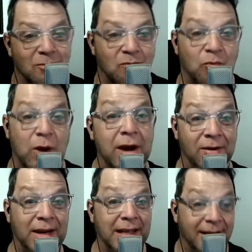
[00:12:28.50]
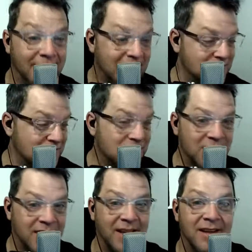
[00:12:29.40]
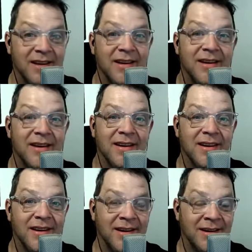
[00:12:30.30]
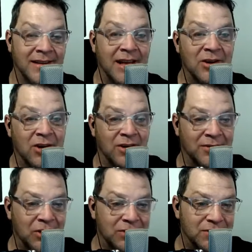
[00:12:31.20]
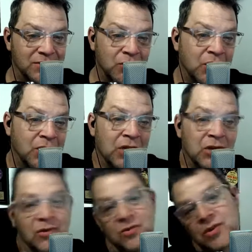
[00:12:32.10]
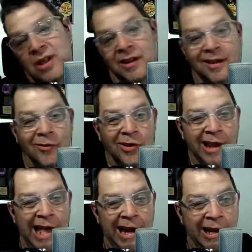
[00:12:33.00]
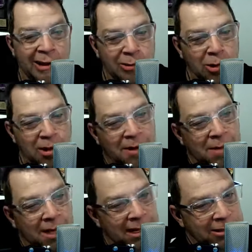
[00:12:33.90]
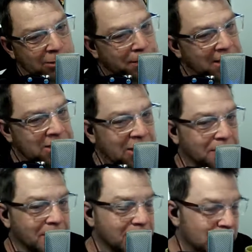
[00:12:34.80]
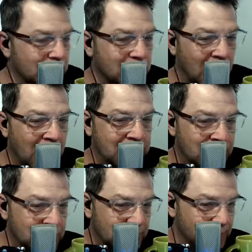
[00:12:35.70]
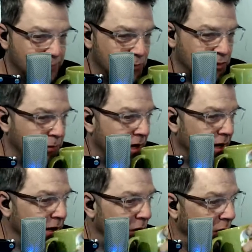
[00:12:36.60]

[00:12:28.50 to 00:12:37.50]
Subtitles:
Rarely, I should say. Yeah, you're Gulf Coast. We're Atlantic Coast. Going over to about that spaceship launching spot.